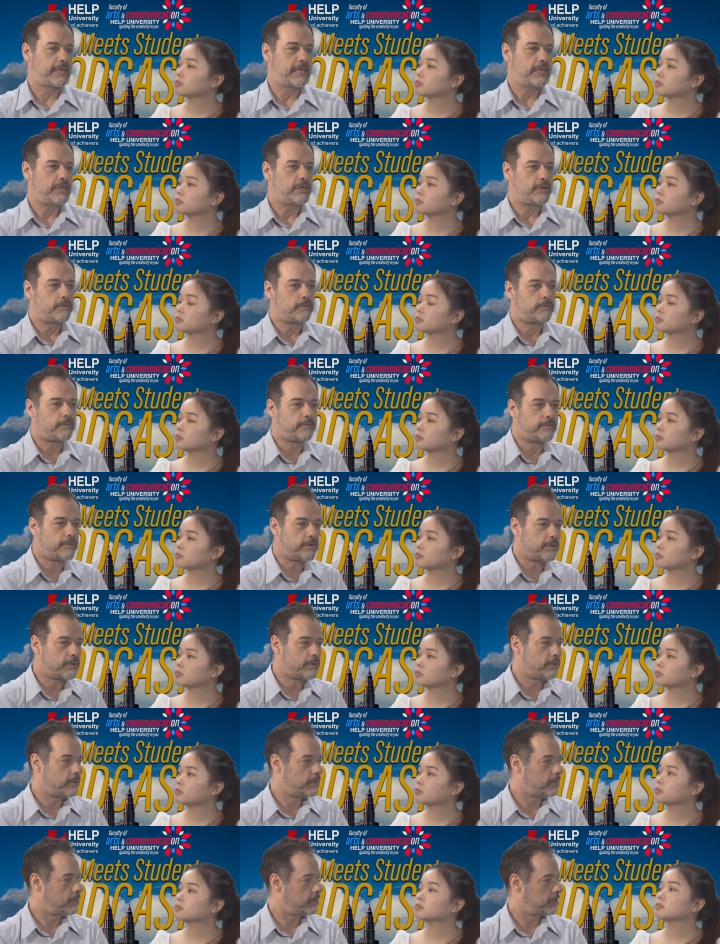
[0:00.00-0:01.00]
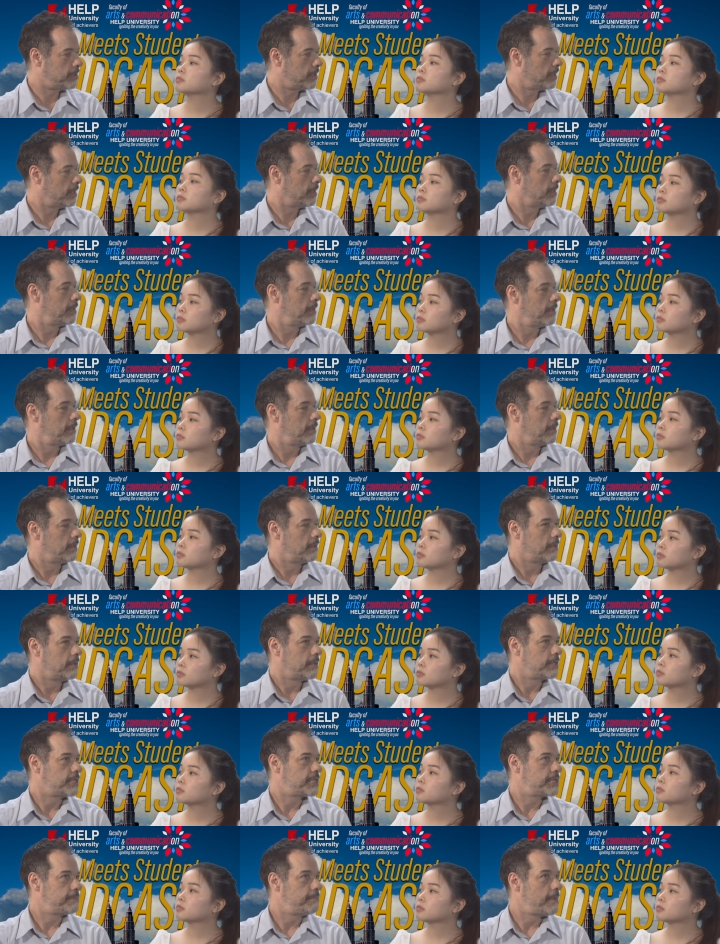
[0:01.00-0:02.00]
Speaker 1: eat new food,
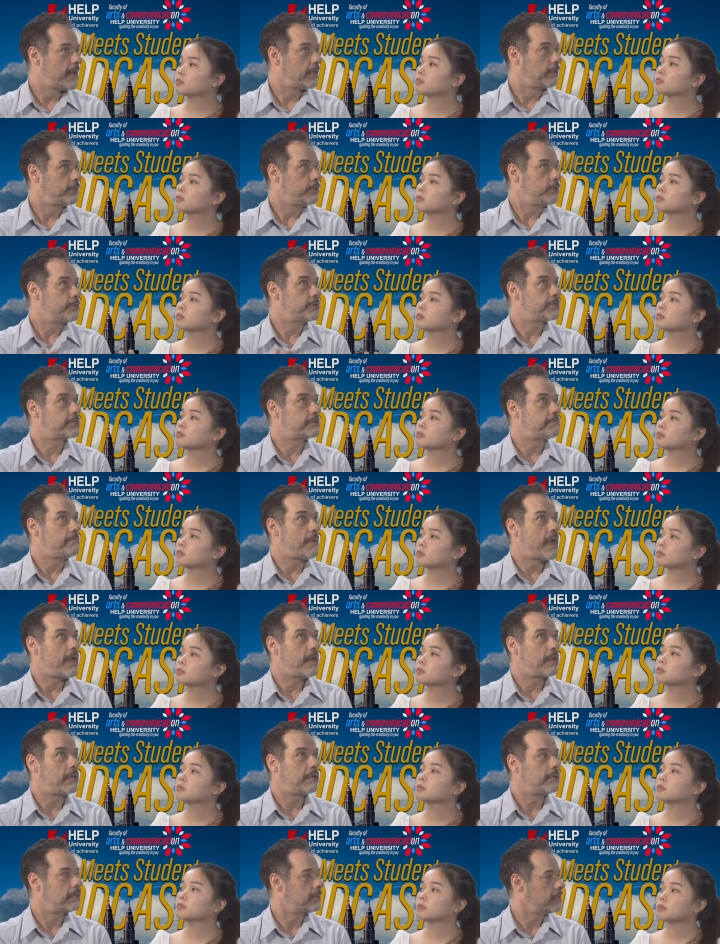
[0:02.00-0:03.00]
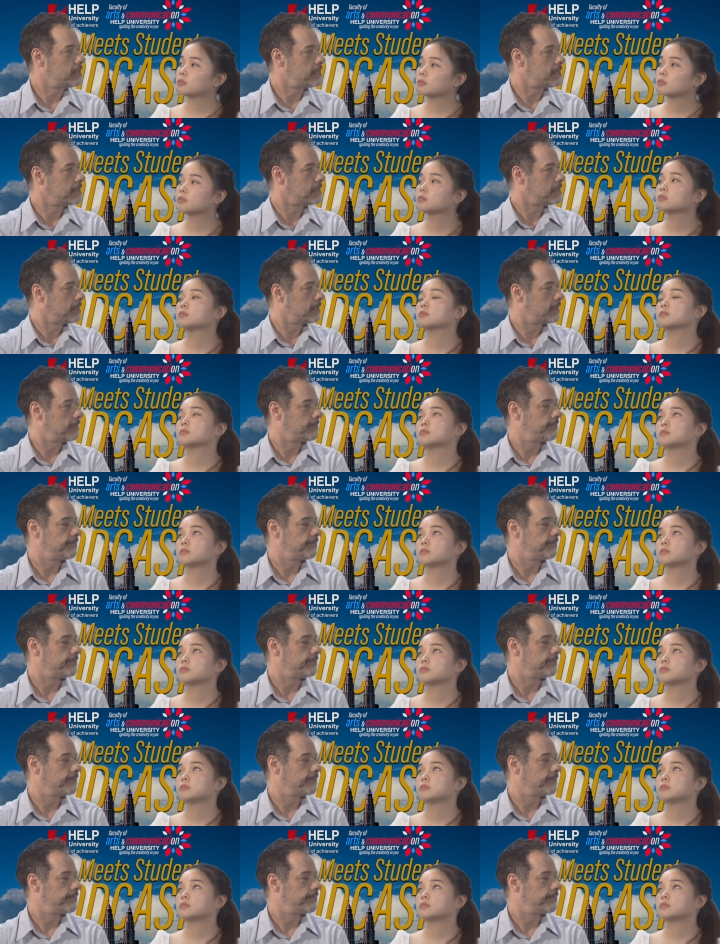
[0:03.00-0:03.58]
smell new smells.